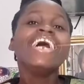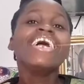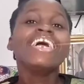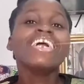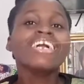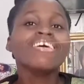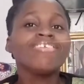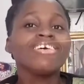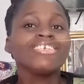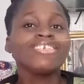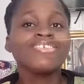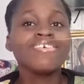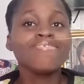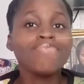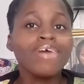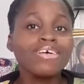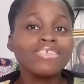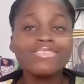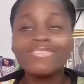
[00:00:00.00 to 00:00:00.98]
He gave us his
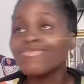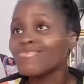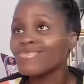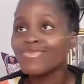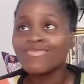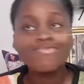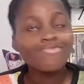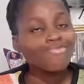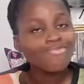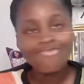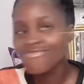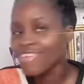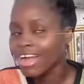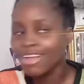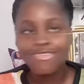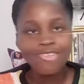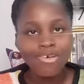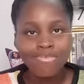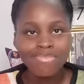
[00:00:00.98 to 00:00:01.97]
number
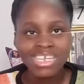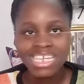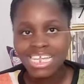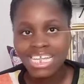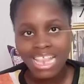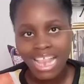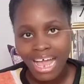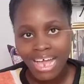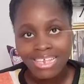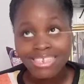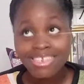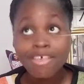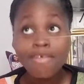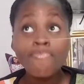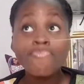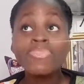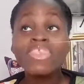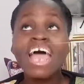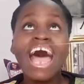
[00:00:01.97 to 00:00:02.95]
randomly in class.
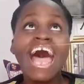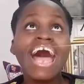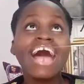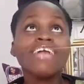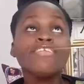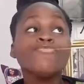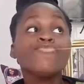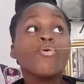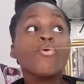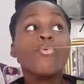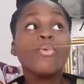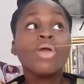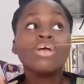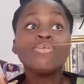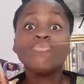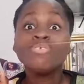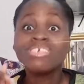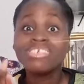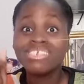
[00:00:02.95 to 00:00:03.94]
And for
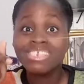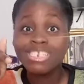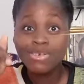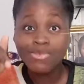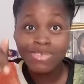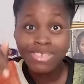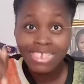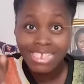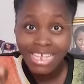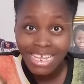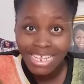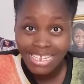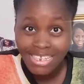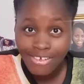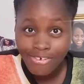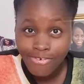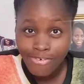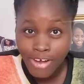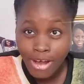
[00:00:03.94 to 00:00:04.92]
weird reasons, till date,
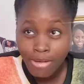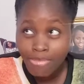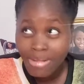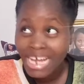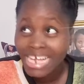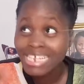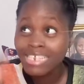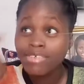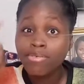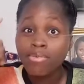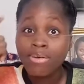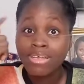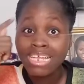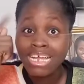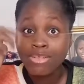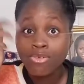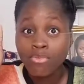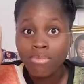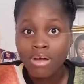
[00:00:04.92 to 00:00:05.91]
fam, I still remember
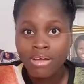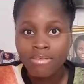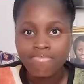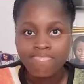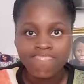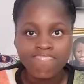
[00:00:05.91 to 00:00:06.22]
that number.